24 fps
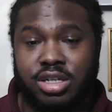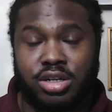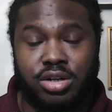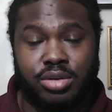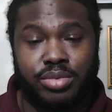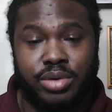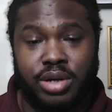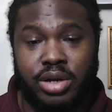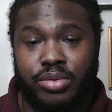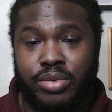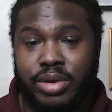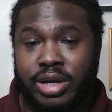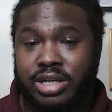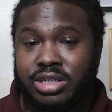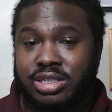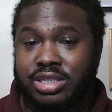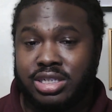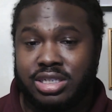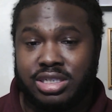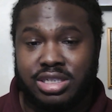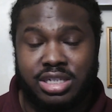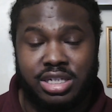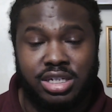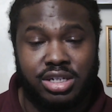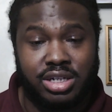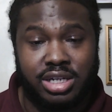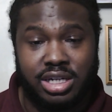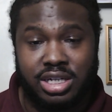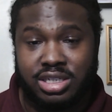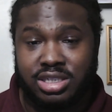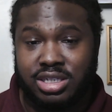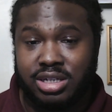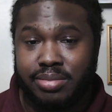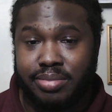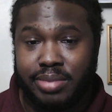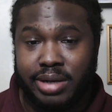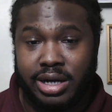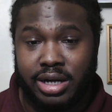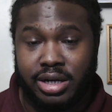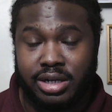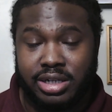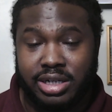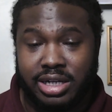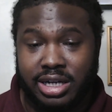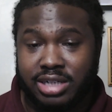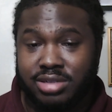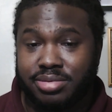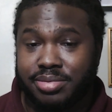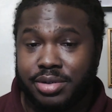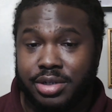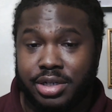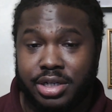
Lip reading: can run routes and he still catch that ball. He got some